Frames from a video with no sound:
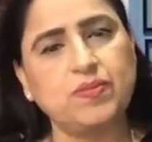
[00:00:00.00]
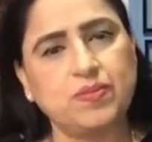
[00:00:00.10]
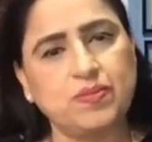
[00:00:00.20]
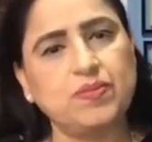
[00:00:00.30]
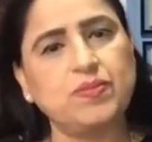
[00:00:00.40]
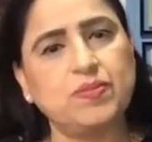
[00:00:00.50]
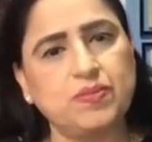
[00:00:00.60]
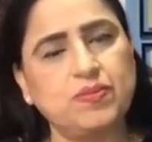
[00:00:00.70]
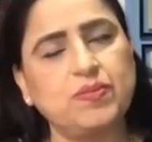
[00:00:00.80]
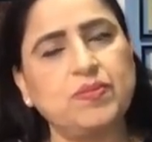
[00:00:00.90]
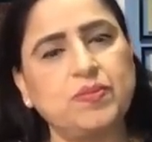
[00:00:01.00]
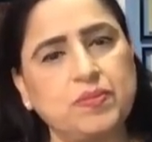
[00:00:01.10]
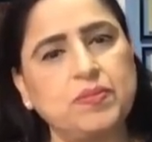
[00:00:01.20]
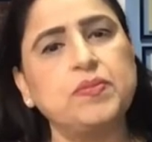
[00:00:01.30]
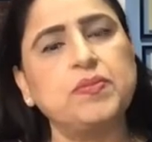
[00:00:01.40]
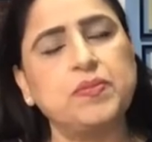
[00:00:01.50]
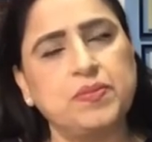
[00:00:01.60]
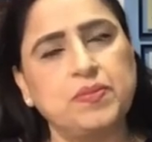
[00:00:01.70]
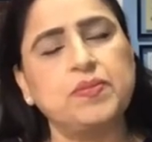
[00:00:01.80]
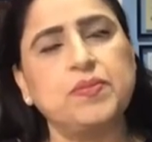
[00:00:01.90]

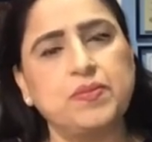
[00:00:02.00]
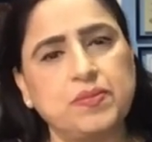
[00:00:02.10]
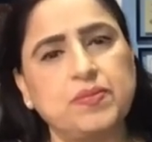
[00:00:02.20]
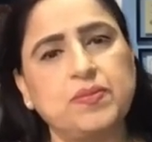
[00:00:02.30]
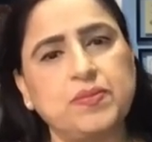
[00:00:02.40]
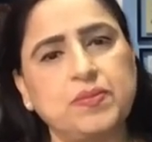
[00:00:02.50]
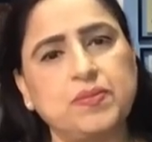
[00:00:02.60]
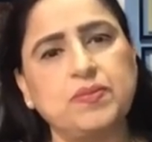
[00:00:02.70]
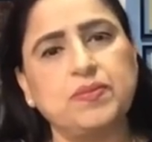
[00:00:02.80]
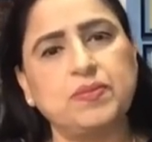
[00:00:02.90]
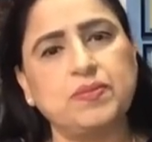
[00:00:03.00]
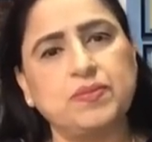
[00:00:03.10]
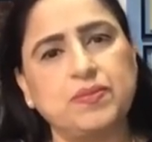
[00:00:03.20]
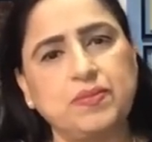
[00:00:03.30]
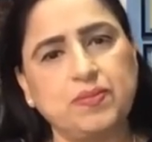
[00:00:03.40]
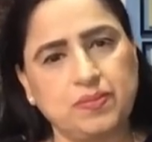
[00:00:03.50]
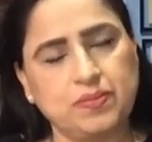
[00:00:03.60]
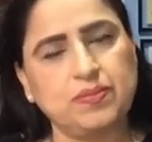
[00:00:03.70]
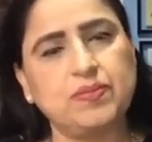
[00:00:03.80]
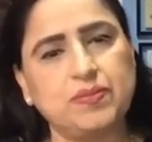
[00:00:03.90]

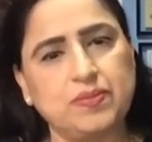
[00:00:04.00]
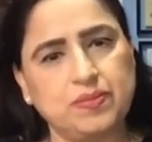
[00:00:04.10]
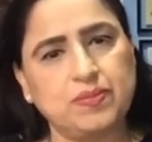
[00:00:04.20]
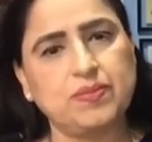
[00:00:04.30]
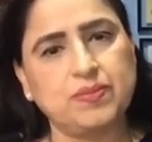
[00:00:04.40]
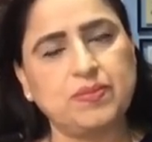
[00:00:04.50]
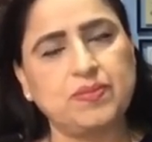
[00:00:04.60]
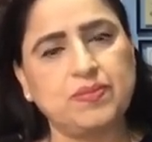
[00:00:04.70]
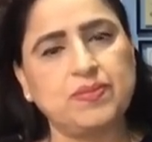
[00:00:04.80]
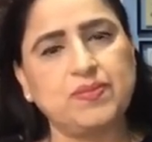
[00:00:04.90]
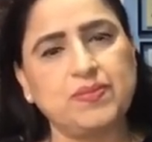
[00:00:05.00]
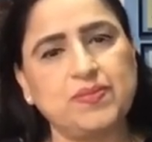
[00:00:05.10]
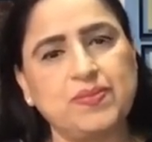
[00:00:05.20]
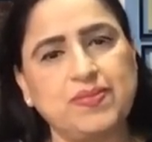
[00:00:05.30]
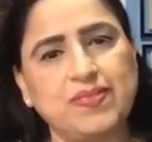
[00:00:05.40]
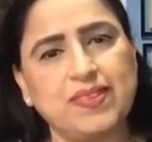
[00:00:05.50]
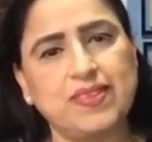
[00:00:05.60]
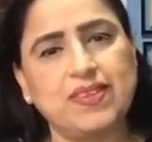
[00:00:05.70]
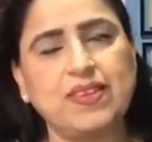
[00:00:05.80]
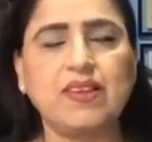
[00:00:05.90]

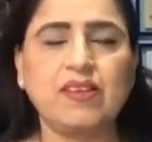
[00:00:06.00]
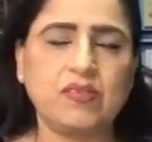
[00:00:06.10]
The person shown says nothing.